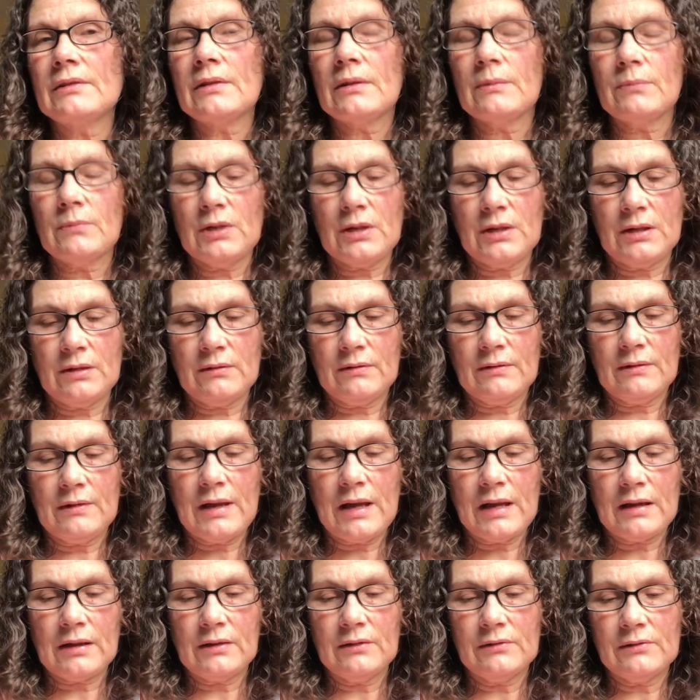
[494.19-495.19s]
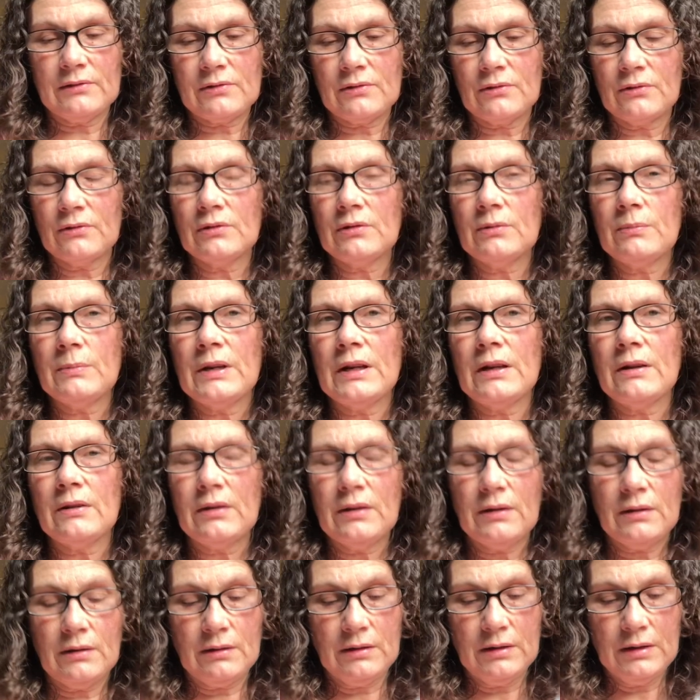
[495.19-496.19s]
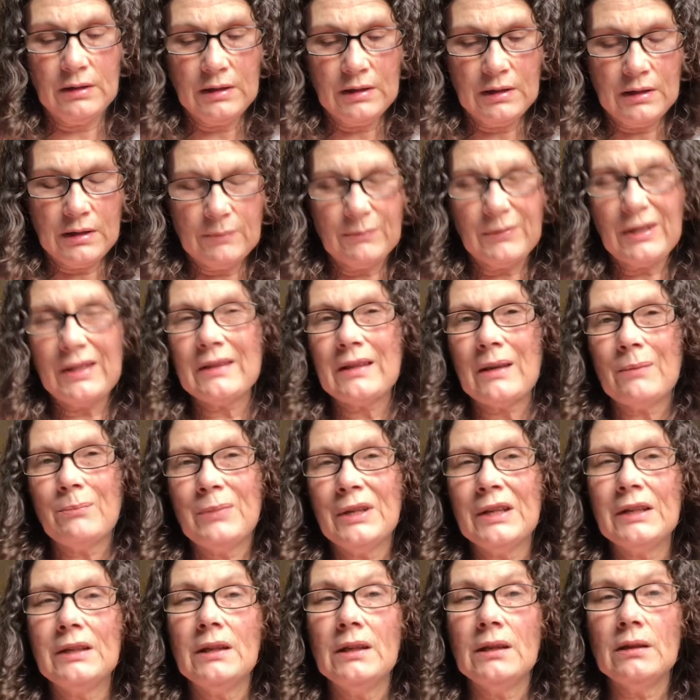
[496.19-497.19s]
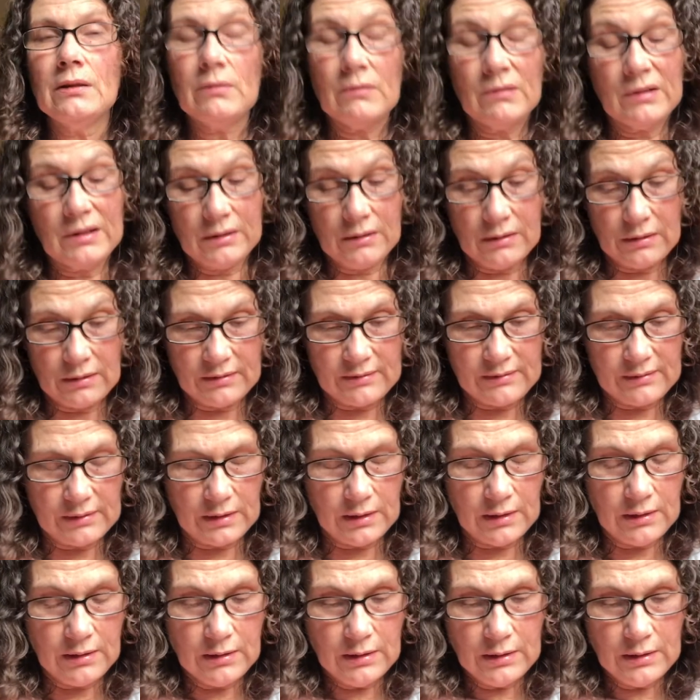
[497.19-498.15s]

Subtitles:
I'm not that concerned about it. I'm not that picky, quite honestly.